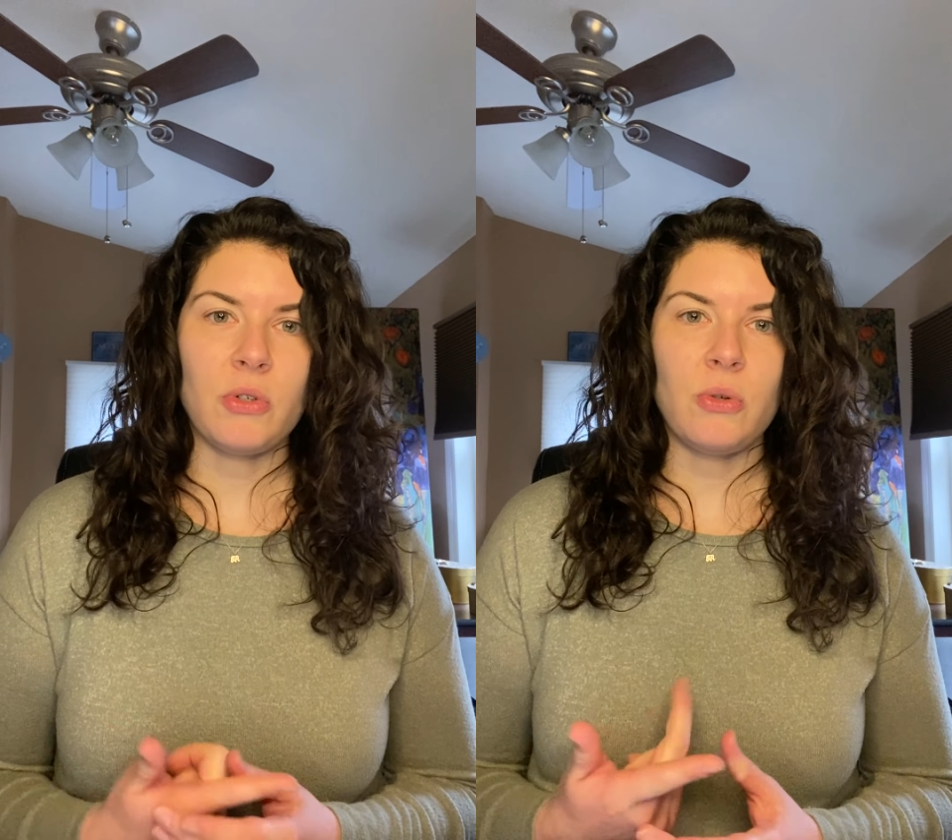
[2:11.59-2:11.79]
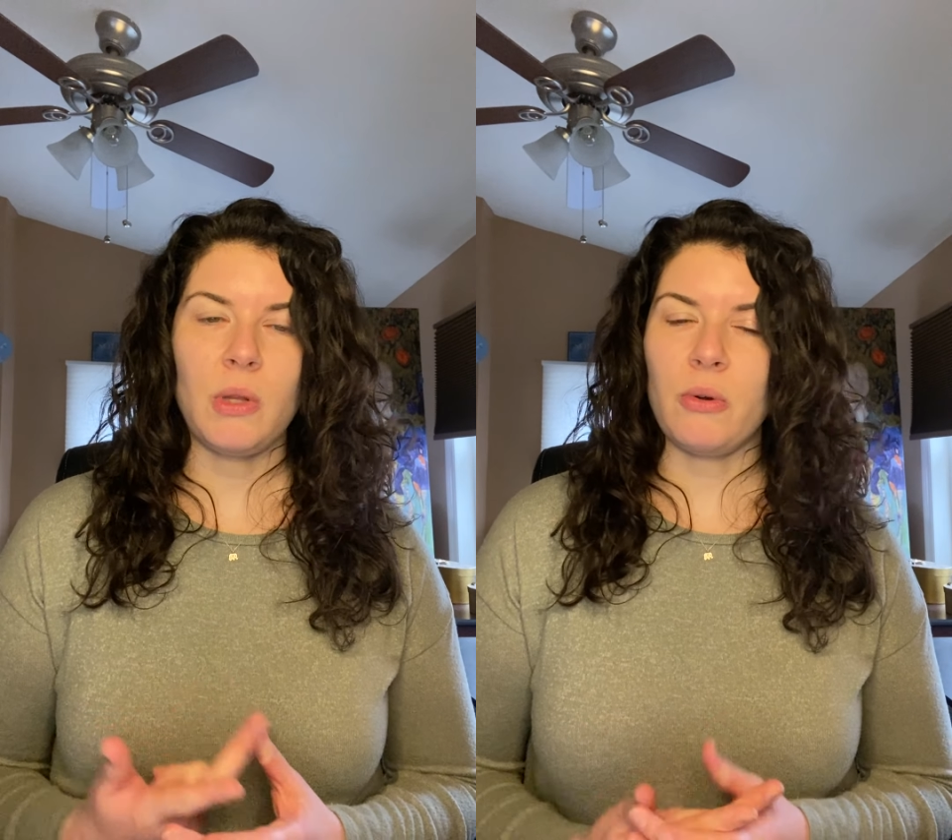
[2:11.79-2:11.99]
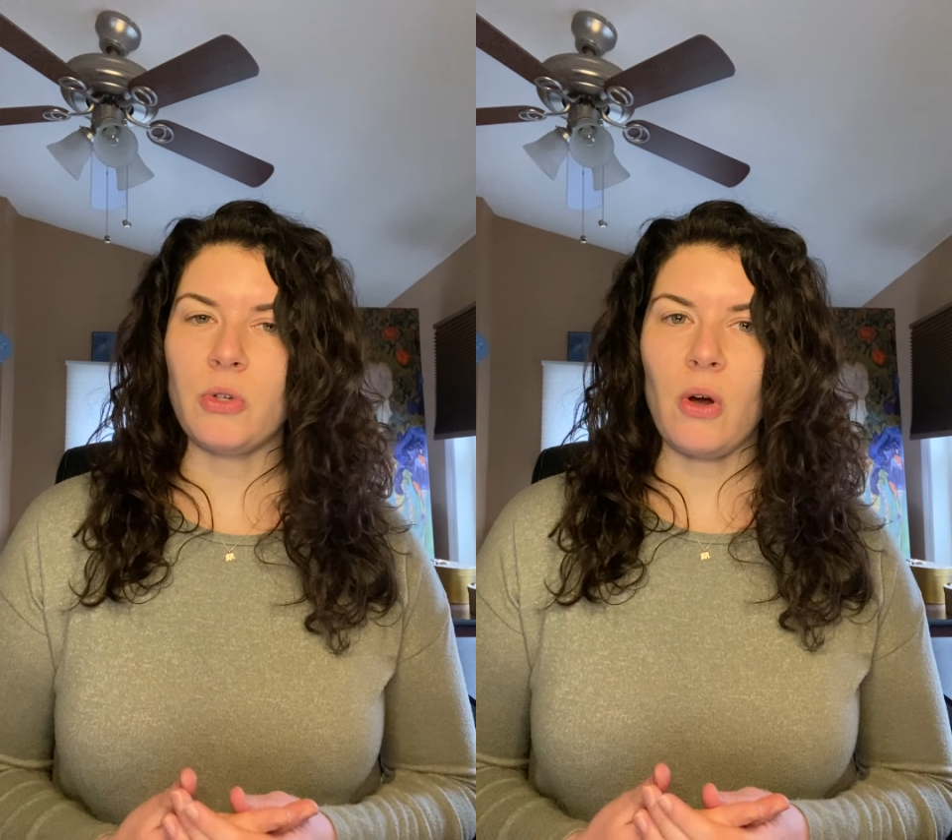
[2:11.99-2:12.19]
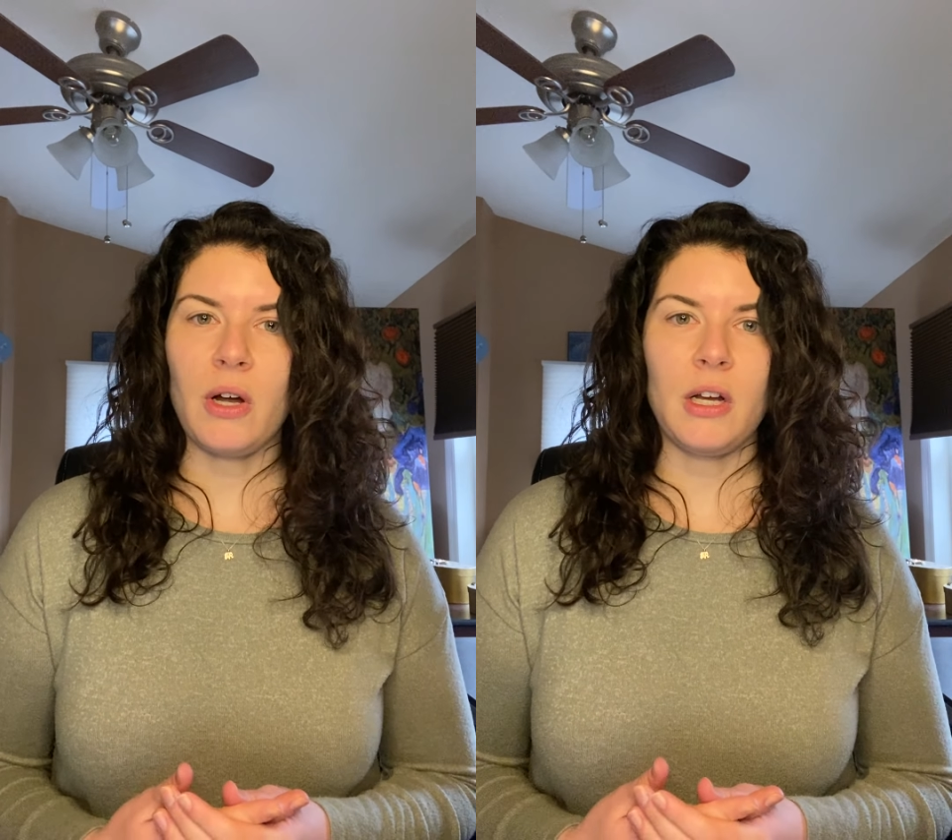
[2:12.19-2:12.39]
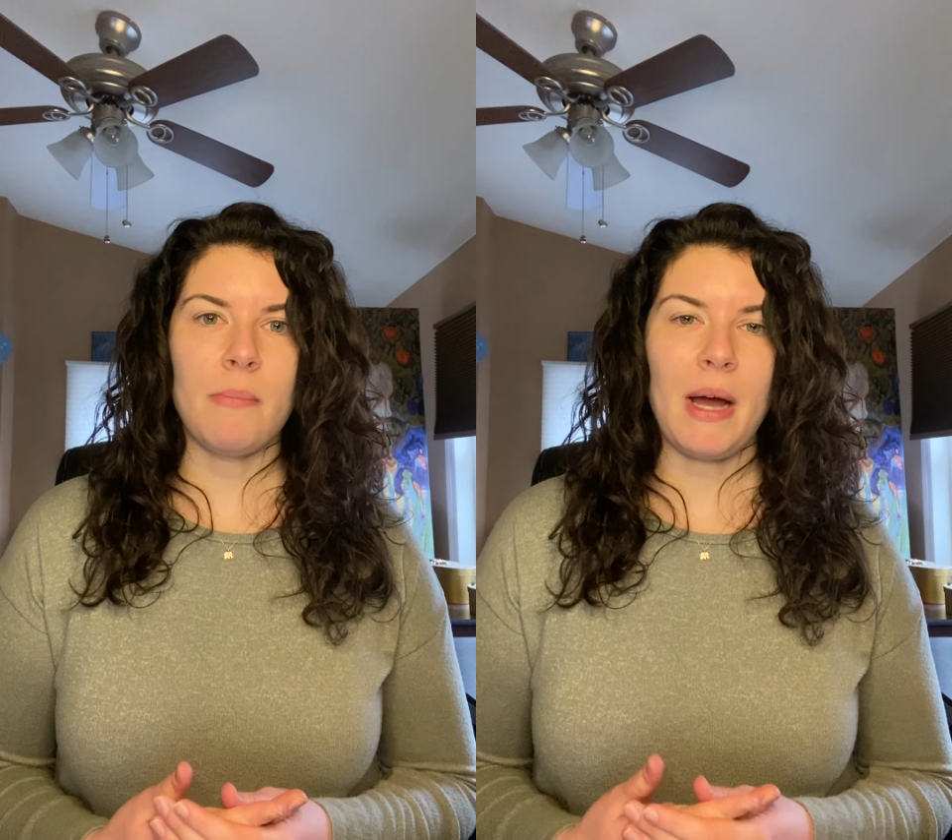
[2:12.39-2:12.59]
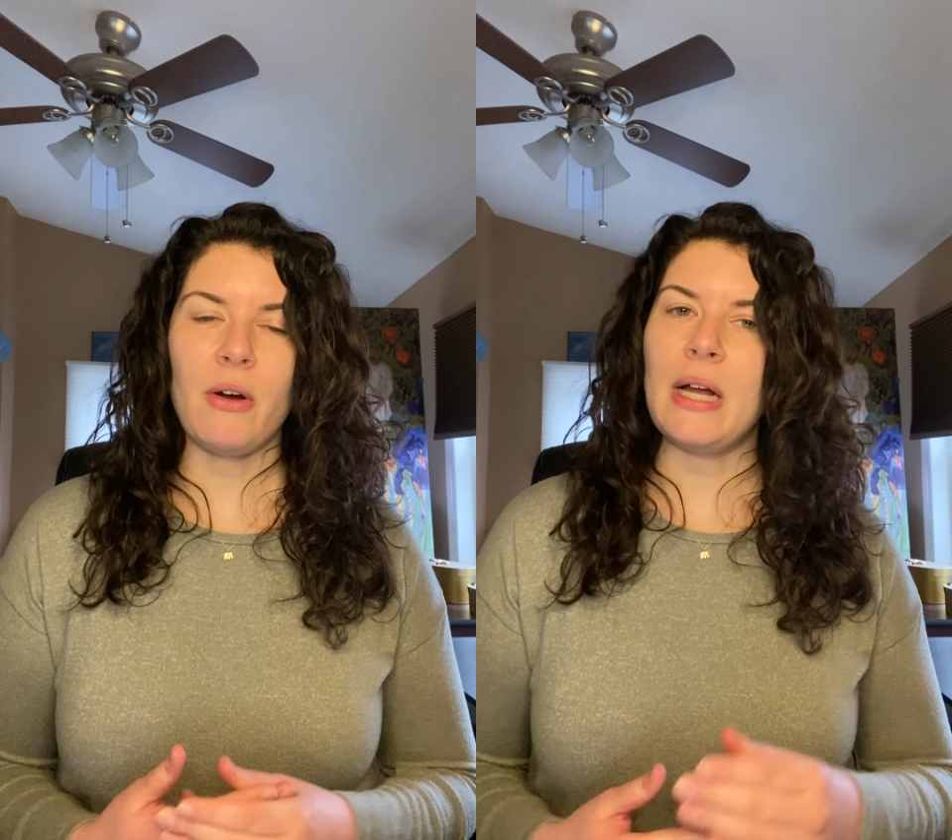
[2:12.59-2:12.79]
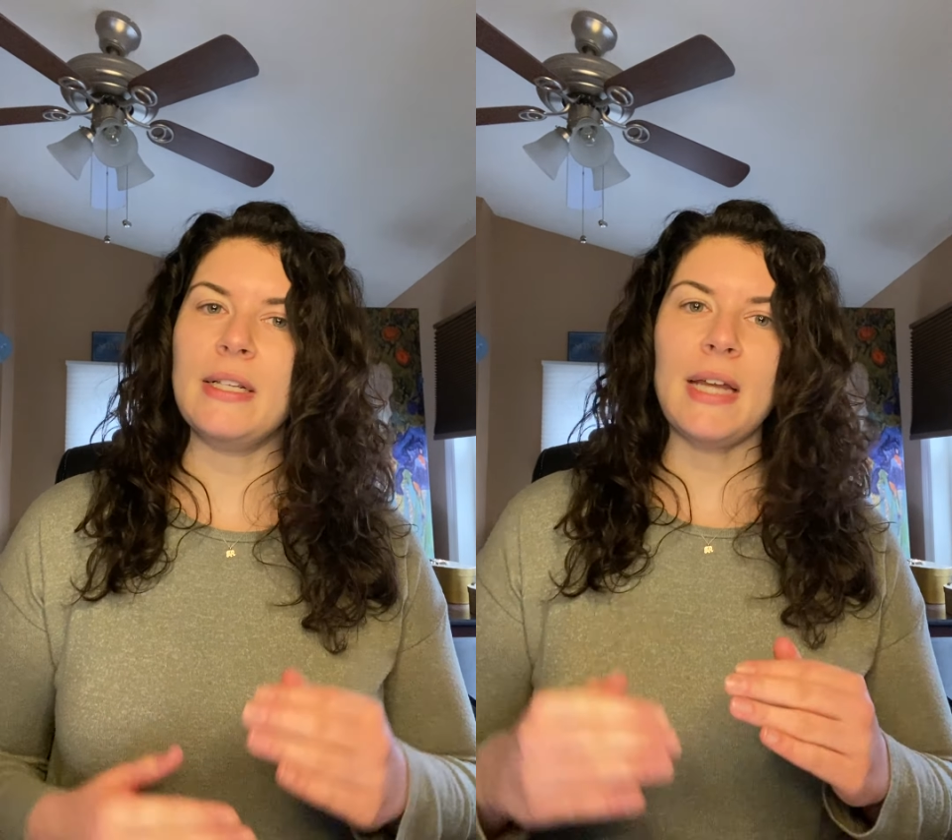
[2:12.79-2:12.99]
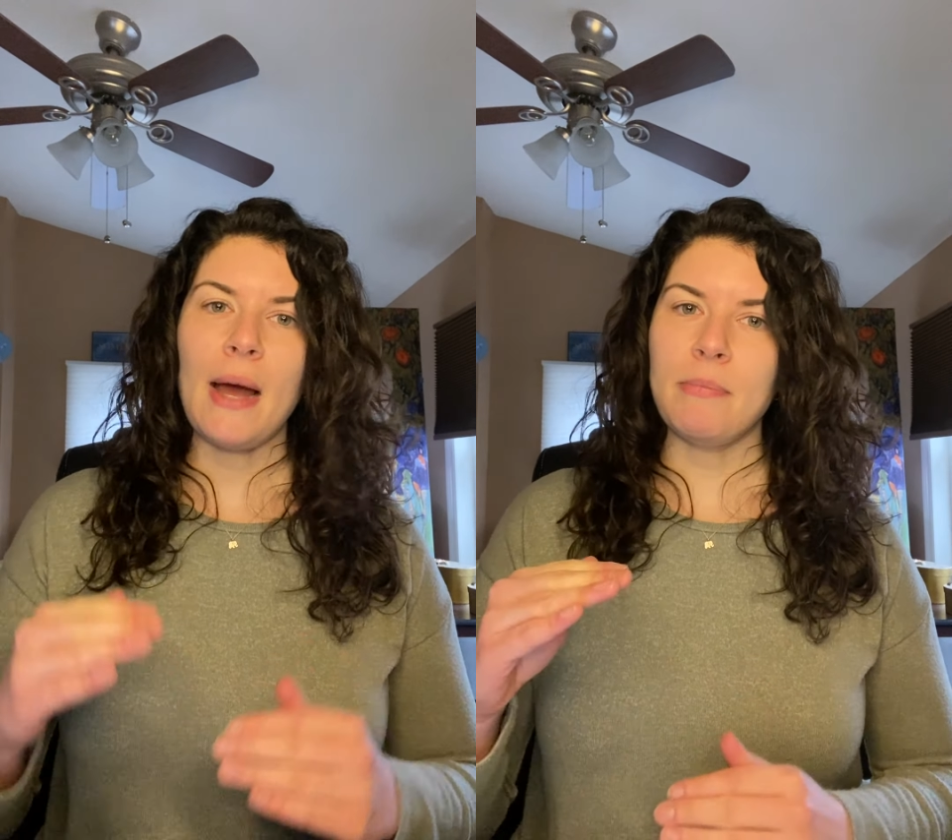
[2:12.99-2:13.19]
They were talking about
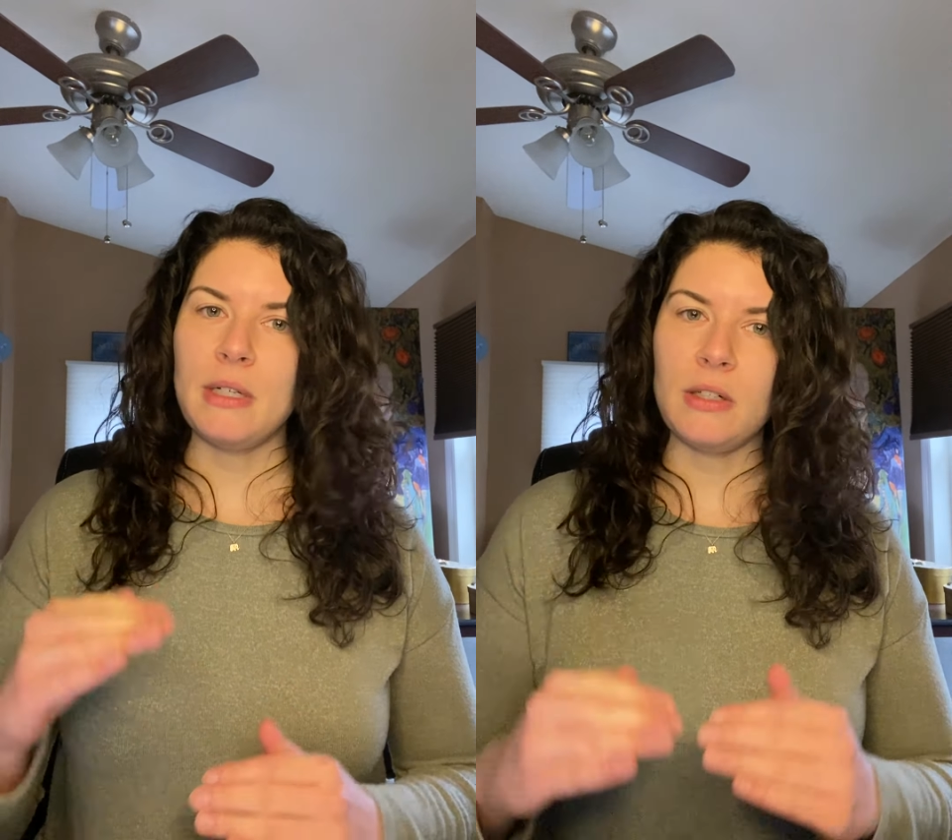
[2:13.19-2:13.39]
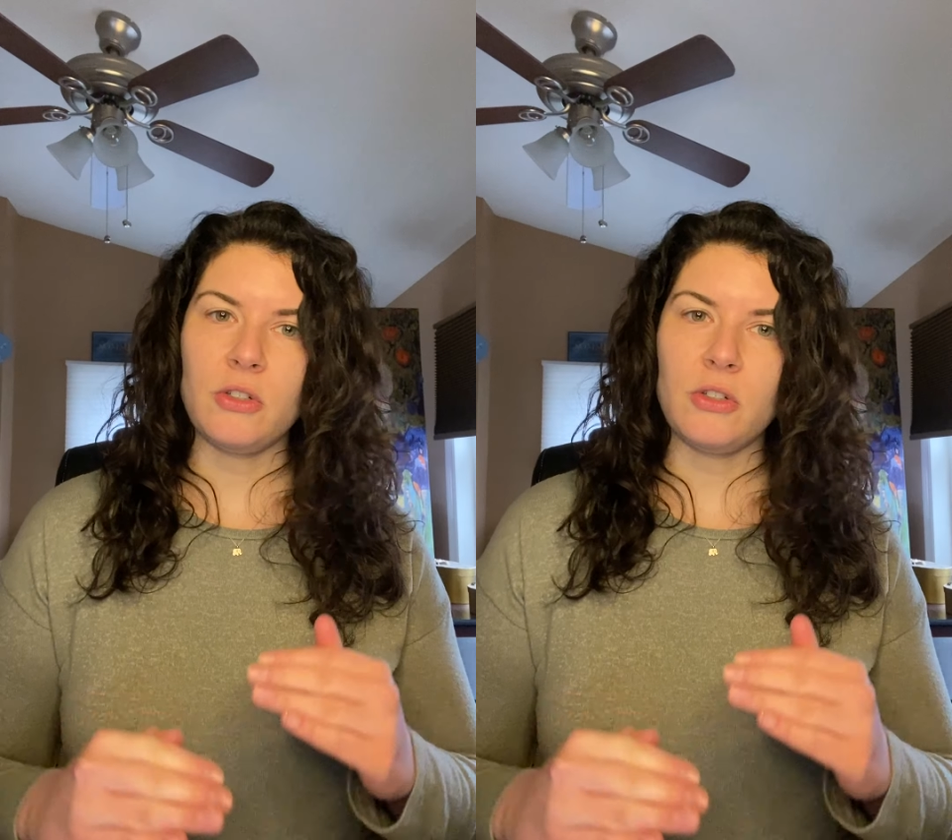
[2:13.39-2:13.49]
adapting